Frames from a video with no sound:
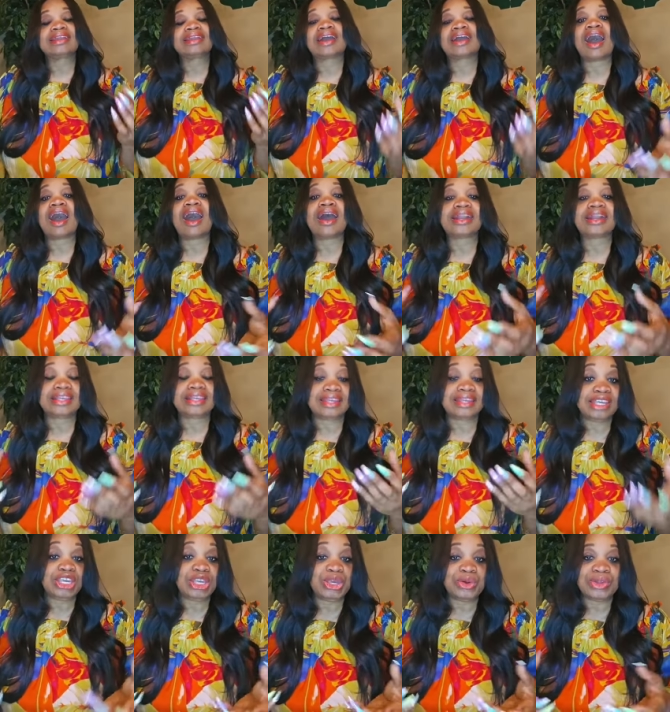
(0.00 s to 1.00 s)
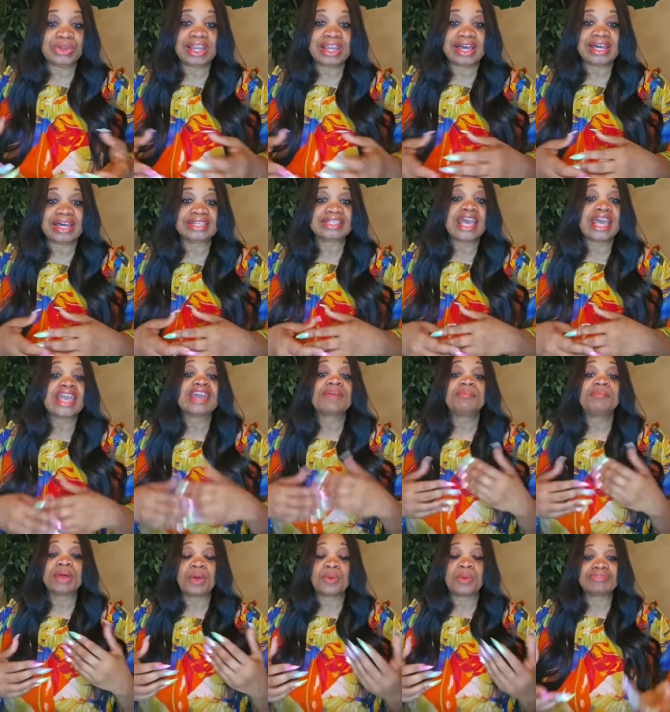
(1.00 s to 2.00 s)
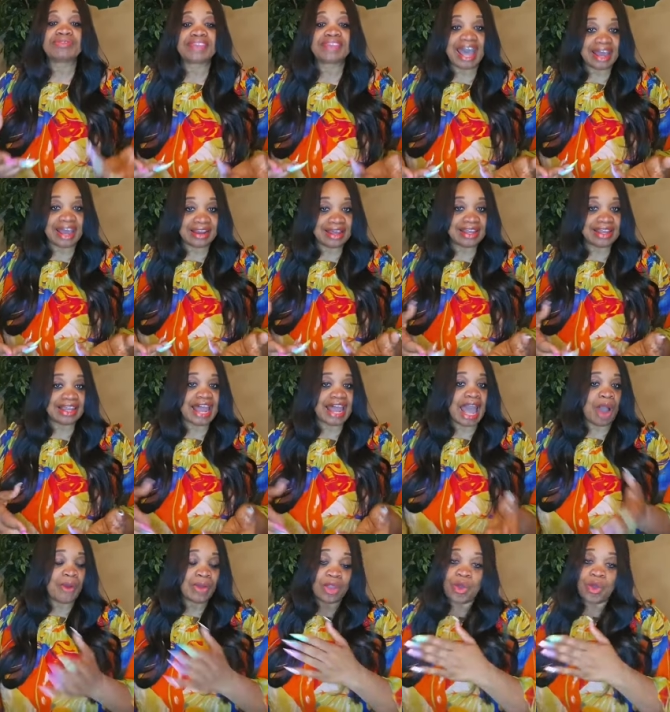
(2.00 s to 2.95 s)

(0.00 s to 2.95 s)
God can heal us, but we've got to allow it.